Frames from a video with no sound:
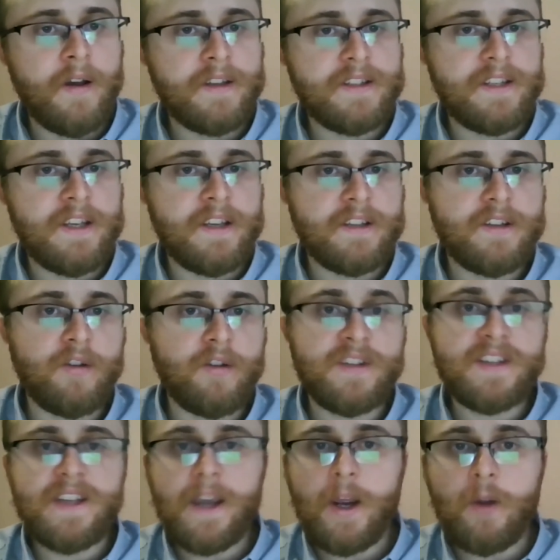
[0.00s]
Things. So
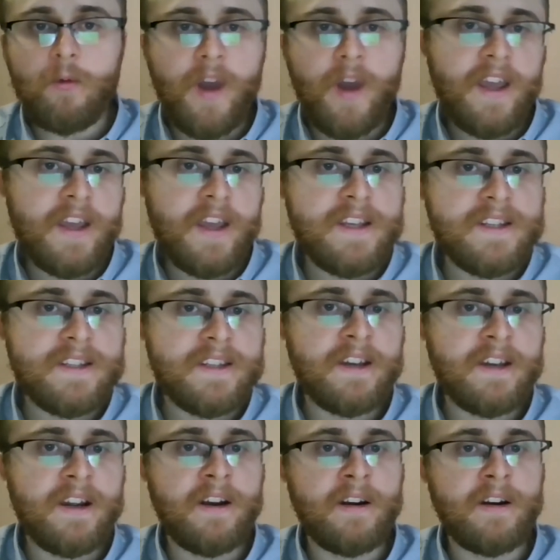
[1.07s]
the second way is
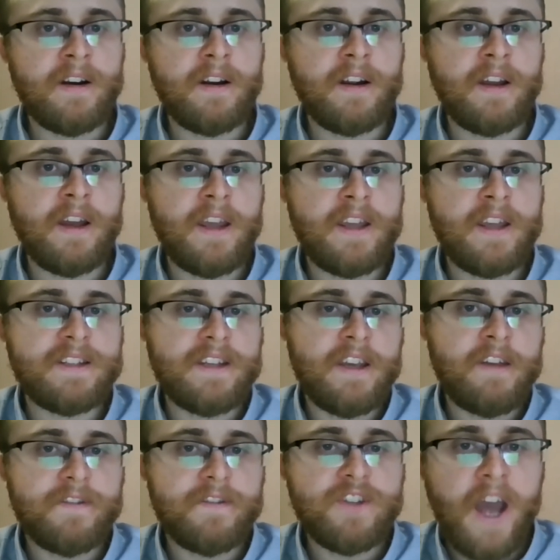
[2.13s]

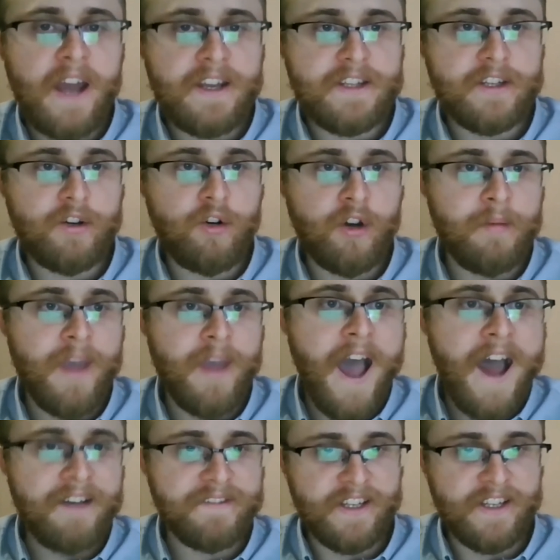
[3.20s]
if Chinese economy
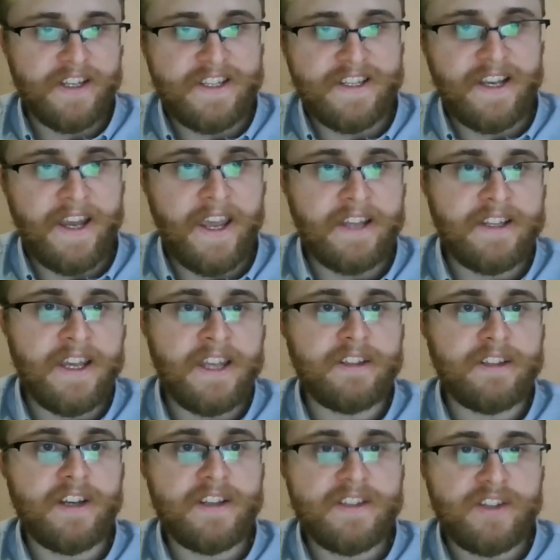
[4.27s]
after isolate
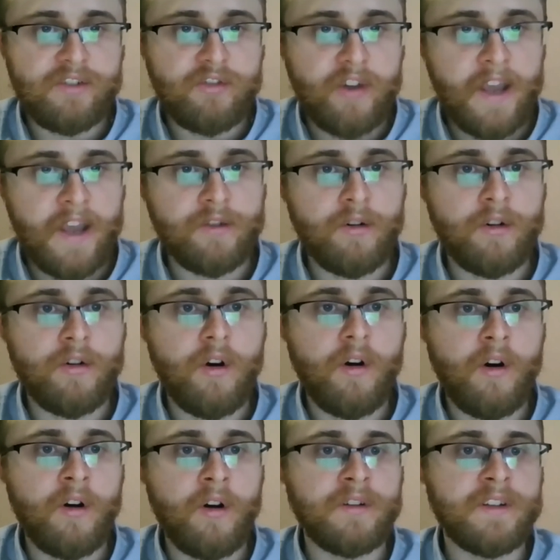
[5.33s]
and concentrate
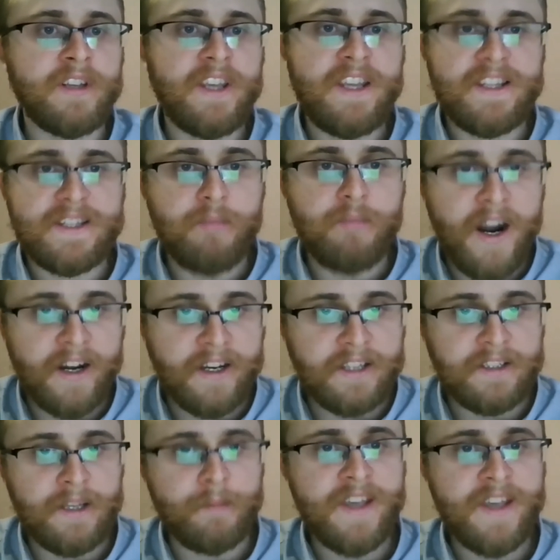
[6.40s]
on its
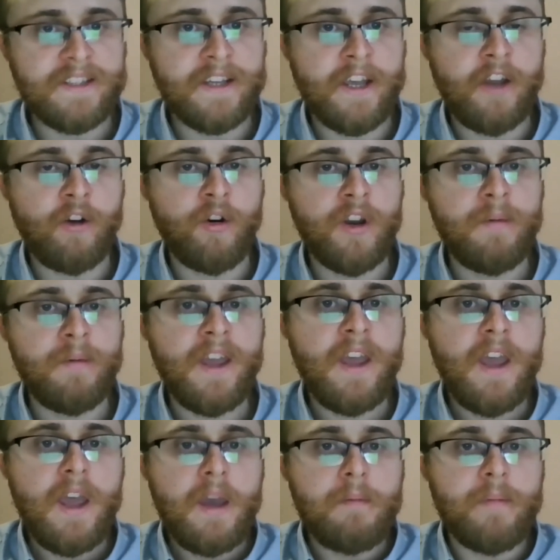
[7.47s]
market, domestic economy,
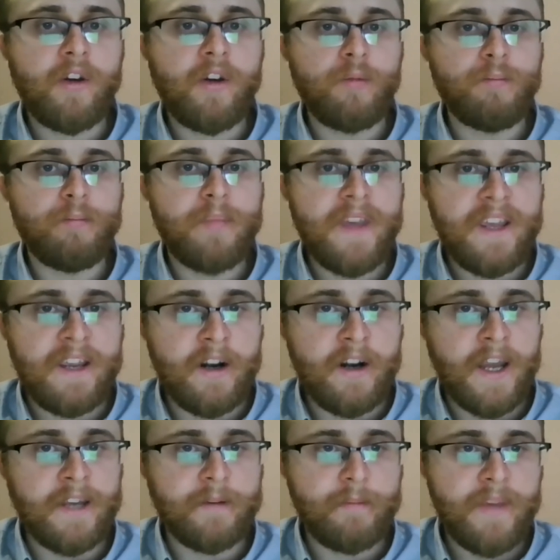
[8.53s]
become bigger
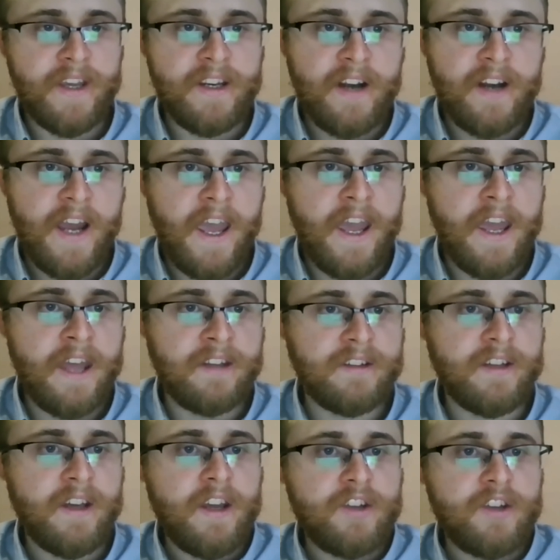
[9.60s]
and bigger, and
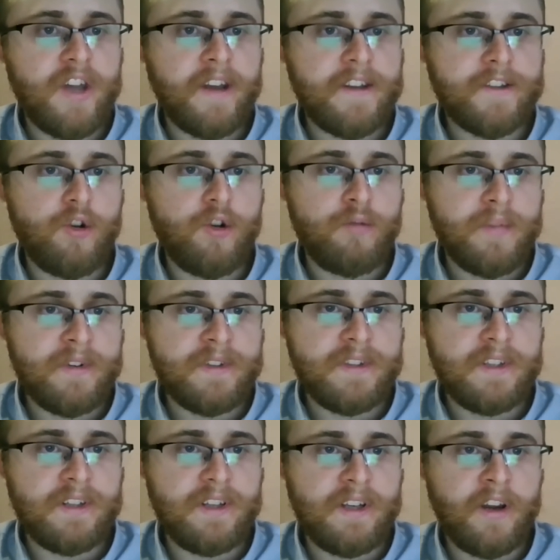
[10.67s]
Chinese
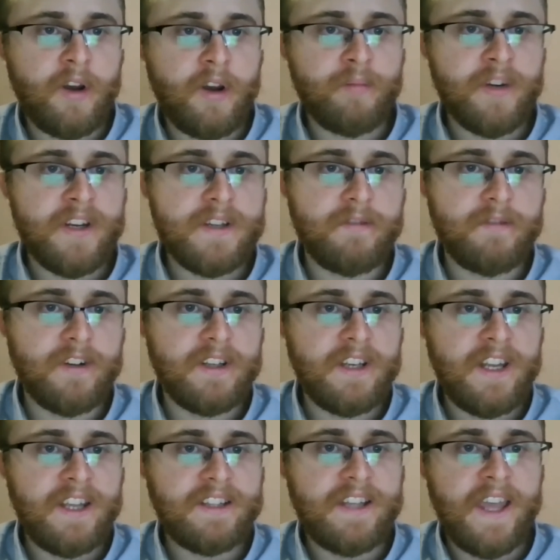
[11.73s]
companies will
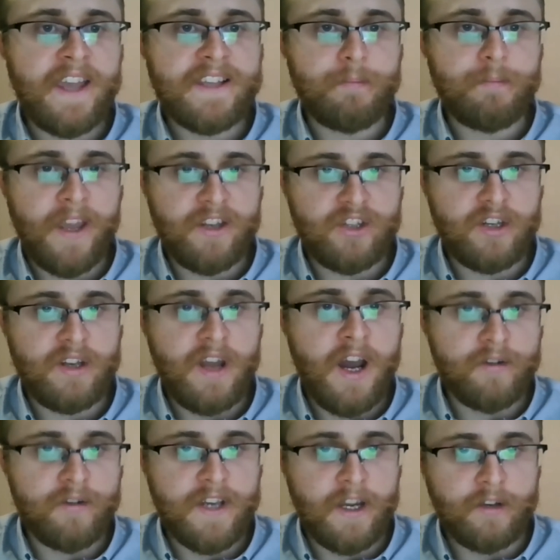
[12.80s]
need expansion
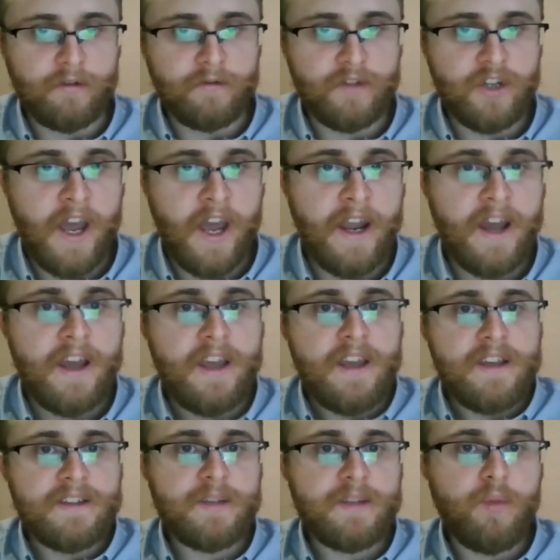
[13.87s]
outside of China.
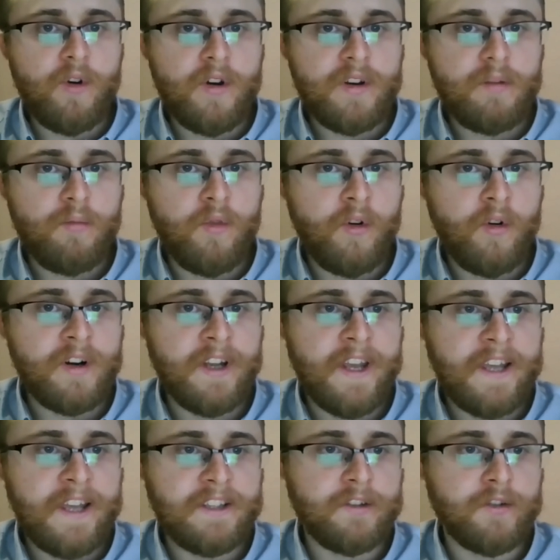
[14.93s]
This point more
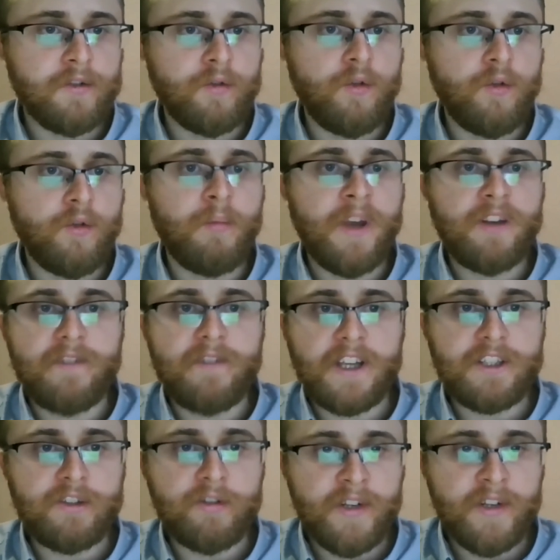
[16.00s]
related to
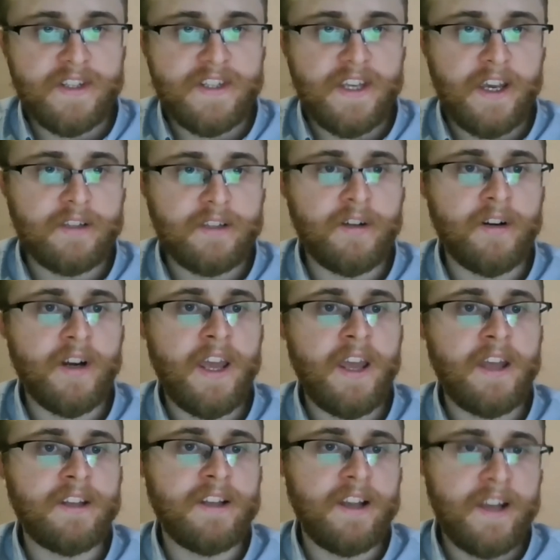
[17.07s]
manufacturing sector
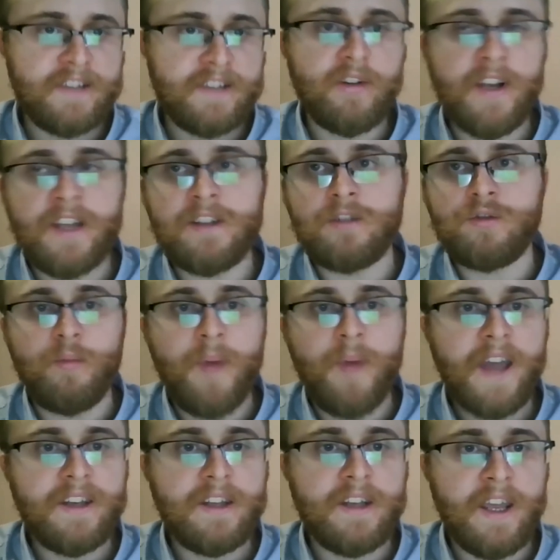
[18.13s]
and less related to
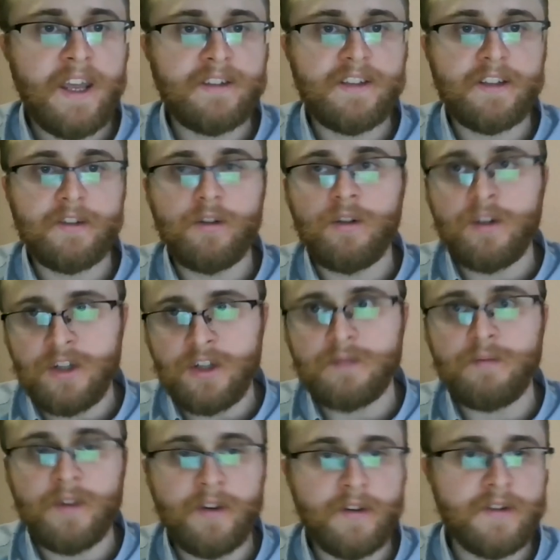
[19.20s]
mining and technologies,
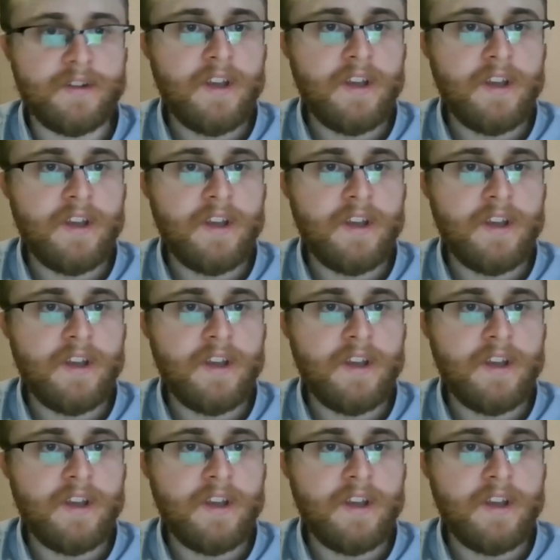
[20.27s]
because